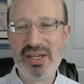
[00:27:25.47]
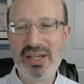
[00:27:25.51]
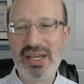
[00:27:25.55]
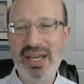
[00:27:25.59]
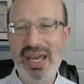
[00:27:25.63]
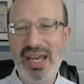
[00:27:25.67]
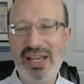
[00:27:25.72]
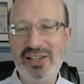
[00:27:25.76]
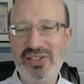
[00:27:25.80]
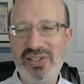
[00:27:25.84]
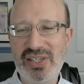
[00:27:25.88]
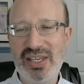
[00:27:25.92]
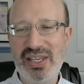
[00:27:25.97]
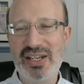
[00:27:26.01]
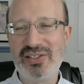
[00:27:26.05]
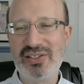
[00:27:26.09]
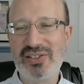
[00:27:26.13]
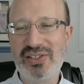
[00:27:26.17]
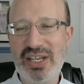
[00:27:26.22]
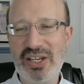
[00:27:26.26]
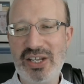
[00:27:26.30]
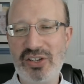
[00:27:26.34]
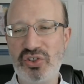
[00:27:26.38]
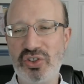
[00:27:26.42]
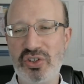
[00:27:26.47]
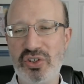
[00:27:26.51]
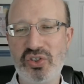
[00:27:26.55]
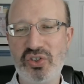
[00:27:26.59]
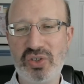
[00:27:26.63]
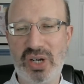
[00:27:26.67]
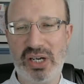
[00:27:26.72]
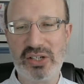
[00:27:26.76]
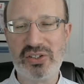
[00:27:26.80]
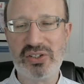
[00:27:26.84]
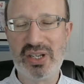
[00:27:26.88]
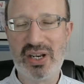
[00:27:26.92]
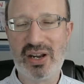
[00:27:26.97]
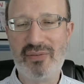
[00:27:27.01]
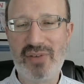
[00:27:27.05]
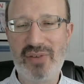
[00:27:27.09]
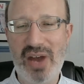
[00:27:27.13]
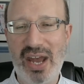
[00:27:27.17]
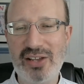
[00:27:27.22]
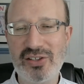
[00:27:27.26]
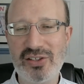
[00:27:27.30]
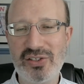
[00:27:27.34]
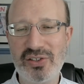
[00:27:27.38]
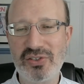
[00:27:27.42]
is seen as teachers, trusted
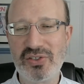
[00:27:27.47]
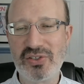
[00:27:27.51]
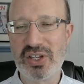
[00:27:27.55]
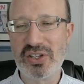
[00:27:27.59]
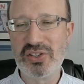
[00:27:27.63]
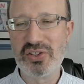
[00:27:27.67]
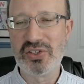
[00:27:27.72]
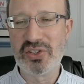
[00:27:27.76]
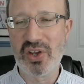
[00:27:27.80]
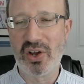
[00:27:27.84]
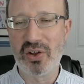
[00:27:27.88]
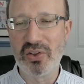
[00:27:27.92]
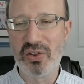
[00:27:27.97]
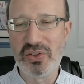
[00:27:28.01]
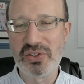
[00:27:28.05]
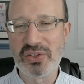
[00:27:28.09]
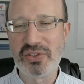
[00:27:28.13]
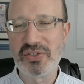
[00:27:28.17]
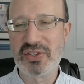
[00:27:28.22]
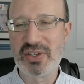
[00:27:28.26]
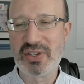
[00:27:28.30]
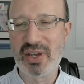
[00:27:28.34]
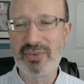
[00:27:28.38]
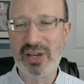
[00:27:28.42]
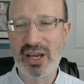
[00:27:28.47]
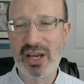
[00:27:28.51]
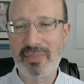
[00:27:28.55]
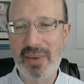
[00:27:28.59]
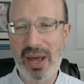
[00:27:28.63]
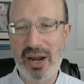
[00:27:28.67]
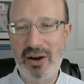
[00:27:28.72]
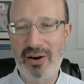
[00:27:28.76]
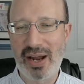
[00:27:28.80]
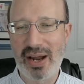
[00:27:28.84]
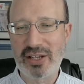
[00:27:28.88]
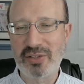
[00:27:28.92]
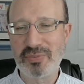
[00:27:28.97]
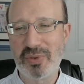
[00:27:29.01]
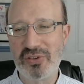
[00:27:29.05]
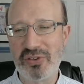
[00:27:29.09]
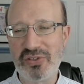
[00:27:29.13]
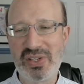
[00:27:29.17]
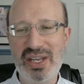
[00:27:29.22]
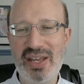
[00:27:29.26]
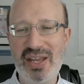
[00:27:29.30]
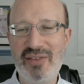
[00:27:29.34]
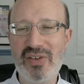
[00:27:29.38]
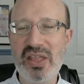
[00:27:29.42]
advisors, consultants, subject matter
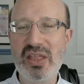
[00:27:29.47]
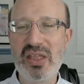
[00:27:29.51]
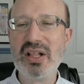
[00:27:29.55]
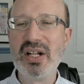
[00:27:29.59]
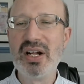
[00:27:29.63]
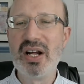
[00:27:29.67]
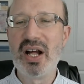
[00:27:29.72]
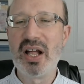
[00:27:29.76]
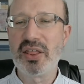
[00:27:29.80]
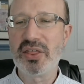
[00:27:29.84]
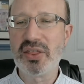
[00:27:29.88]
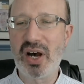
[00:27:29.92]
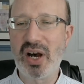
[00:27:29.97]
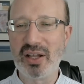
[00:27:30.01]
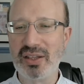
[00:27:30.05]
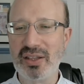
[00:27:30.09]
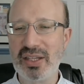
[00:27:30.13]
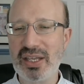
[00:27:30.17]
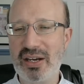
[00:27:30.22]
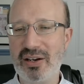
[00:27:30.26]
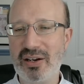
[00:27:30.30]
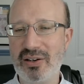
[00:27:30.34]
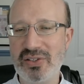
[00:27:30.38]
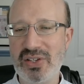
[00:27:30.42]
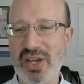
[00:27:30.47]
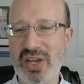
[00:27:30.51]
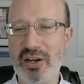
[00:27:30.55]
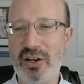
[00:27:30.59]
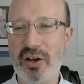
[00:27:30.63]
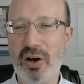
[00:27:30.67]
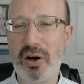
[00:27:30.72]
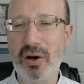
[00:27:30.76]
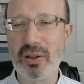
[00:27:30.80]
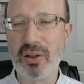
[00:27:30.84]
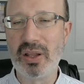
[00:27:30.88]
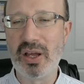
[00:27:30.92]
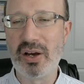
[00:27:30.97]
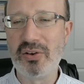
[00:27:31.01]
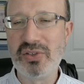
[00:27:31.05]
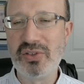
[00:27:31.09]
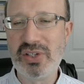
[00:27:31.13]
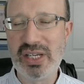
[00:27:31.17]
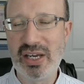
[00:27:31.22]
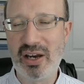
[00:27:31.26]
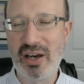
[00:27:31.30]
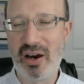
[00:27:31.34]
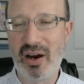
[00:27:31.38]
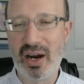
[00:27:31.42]
experts, and even thought leaders on Colo,
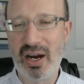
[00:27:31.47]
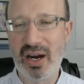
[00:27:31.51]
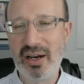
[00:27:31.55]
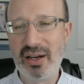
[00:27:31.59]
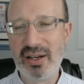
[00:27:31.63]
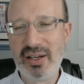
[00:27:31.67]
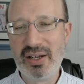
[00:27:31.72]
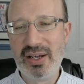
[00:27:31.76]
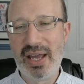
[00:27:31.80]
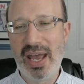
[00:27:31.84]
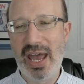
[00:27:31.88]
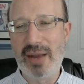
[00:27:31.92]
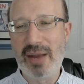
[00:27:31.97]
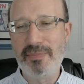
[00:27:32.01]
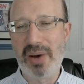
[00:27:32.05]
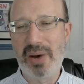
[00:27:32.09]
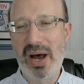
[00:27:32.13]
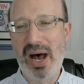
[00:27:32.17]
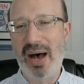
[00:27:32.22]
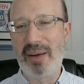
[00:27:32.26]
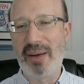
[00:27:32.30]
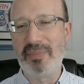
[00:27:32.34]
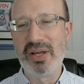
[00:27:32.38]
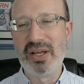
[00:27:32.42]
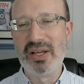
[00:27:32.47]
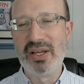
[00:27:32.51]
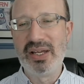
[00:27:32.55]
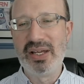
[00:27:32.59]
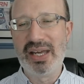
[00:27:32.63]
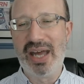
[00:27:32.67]
DR, and Pop